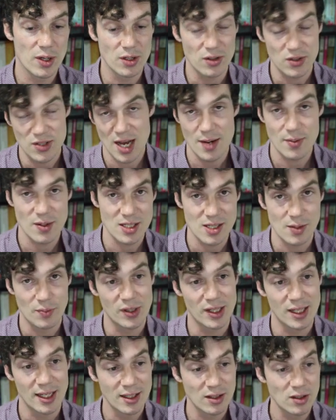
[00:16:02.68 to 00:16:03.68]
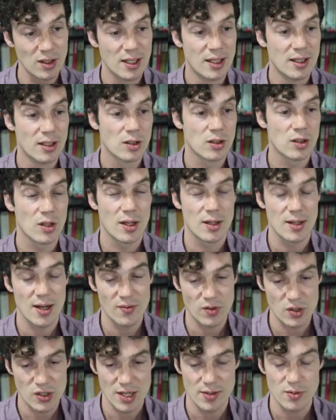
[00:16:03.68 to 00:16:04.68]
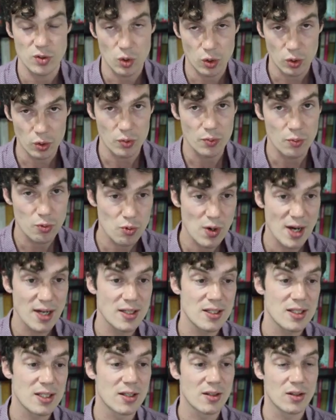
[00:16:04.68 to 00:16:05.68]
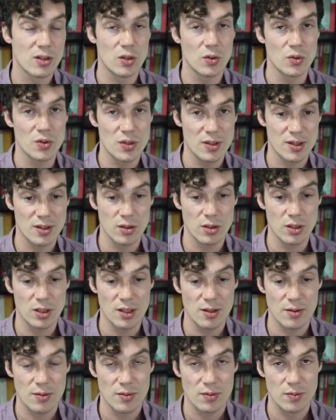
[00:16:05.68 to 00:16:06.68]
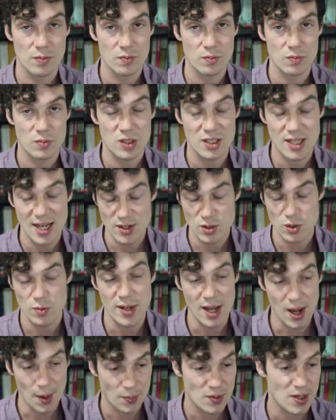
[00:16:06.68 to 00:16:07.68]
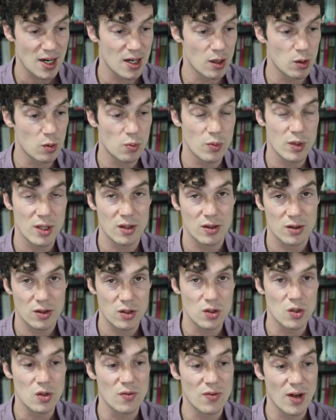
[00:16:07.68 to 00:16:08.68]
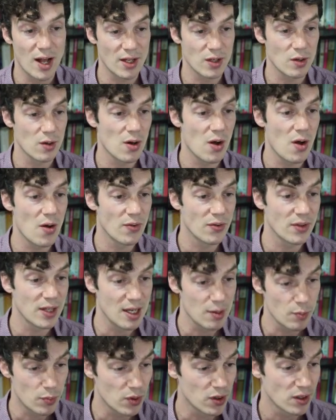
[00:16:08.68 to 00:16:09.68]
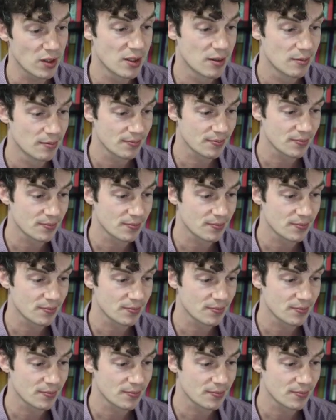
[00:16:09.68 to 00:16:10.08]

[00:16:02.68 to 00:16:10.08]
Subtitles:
you're typing something in, every time the draw loop runs, the sketch will be updated with the new value of the input.